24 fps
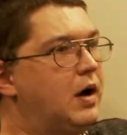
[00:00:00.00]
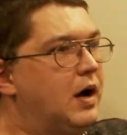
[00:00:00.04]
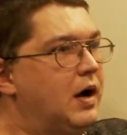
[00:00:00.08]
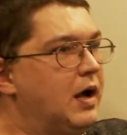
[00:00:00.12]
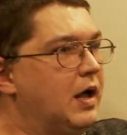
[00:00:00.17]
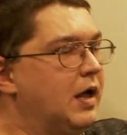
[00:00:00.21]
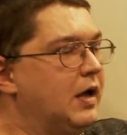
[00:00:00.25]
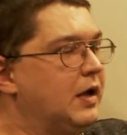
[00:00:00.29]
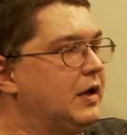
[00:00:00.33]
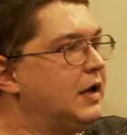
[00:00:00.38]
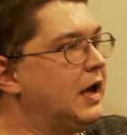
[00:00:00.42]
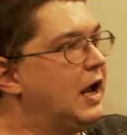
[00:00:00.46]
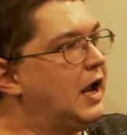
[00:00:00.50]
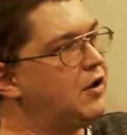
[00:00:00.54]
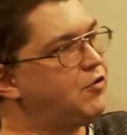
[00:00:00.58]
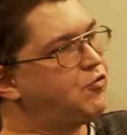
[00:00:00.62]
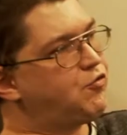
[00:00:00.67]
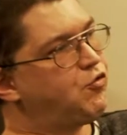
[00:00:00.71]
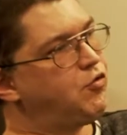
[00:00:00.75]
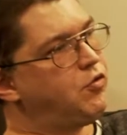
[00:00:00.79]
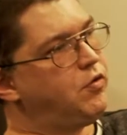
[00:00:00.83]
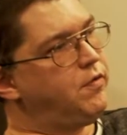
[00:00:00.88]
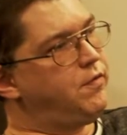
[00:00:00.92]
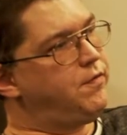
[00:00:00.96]
I like
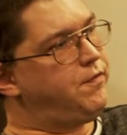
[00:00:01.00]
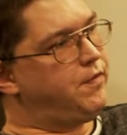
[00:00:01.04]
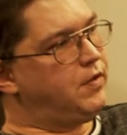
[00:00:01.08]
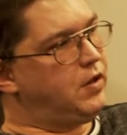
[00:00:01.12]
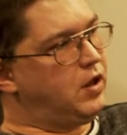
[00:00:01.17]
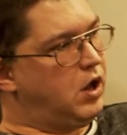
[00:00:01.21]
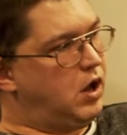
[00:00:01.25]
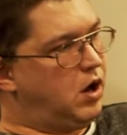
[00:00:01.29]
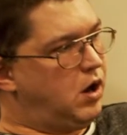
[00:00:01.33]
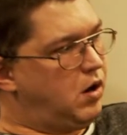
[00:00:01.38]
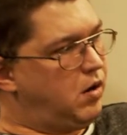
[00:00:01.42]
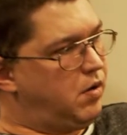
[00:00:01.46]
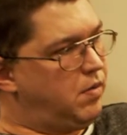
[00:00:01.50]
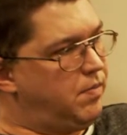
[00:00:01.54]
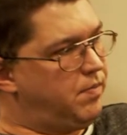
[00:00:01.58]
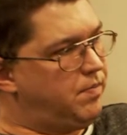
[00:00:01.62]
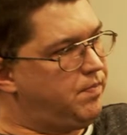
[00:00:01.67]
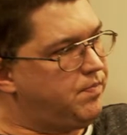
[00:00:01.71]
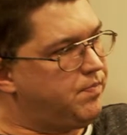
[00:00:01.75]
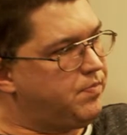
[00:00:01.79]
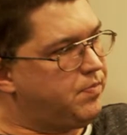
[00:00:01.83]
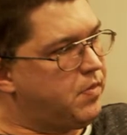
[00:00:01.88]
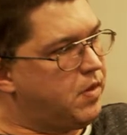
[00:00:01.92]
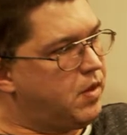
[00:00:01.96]
natural flow.
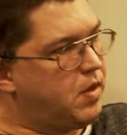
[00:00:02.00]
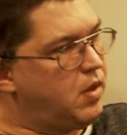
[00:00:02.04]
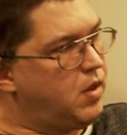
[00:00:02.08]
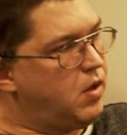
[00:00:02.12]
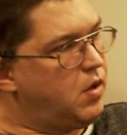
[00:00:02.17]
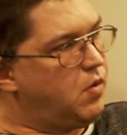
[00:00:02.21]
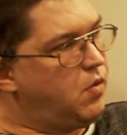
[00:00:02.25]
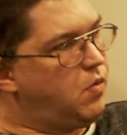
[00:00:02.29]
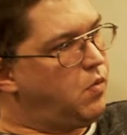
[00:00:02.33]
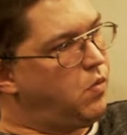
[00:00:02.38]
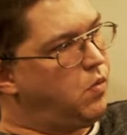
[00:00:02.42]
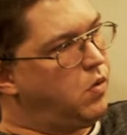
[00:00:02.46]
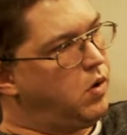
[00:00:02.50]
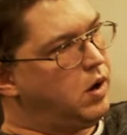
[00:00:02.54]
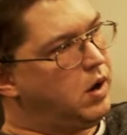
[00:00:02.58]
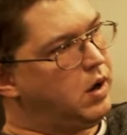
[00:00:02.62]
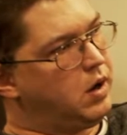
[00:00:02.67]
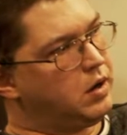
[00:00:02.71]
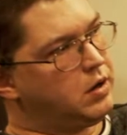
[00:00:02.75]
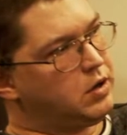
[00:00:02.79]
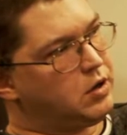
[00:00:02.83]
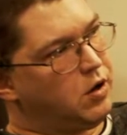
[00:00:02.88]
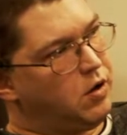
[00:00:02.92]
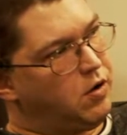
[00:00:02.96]

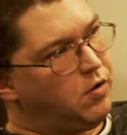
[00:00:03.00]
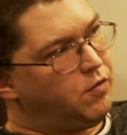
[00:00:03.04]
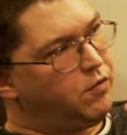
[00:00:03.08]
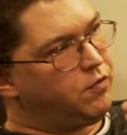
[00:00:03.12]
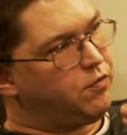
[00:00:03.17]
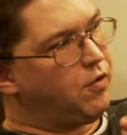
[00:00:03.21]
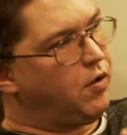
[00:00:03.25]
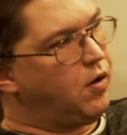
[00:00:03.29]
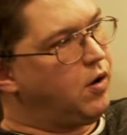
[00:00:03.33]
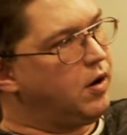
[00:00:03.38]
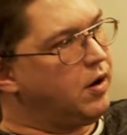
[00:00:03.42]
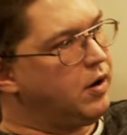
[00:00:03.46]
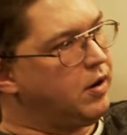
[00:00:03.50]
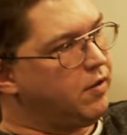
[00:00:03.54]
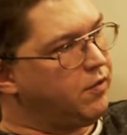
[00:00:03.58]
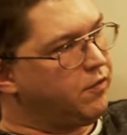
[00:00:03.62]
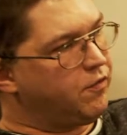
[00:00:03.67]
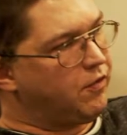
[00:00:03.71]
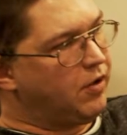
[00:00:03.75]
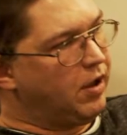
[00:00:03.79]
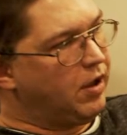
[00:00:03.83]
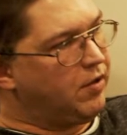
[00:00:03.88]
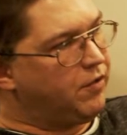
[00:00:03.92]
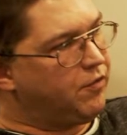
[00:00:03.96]
What goes on
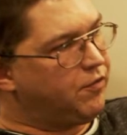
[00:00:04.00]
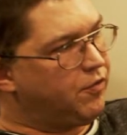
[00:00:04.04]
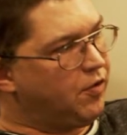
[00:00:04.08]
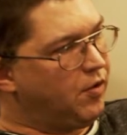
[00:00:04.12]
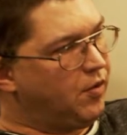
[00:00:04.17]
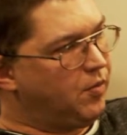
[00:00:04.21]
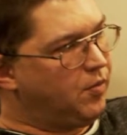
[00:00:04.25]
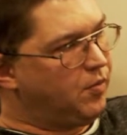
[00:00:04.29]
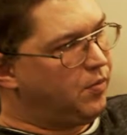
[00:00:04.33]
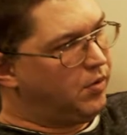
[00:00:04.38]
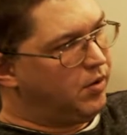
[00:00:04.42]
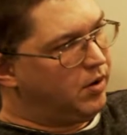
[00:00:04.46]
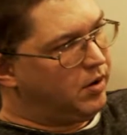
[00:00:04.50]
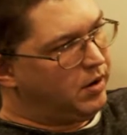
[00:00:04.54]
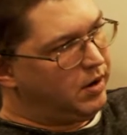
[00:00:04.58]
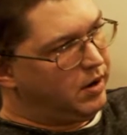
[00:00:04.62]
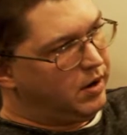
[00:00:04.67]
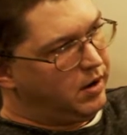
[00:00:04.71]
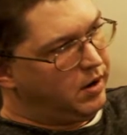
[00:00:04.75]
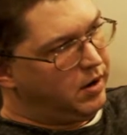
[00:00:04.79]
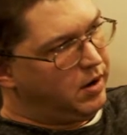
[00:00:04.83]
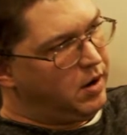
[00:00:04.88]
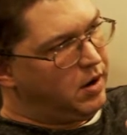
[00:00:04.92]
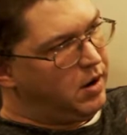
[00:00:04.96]
inside
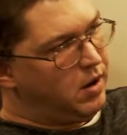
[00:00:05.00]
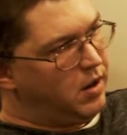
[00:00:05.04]
someone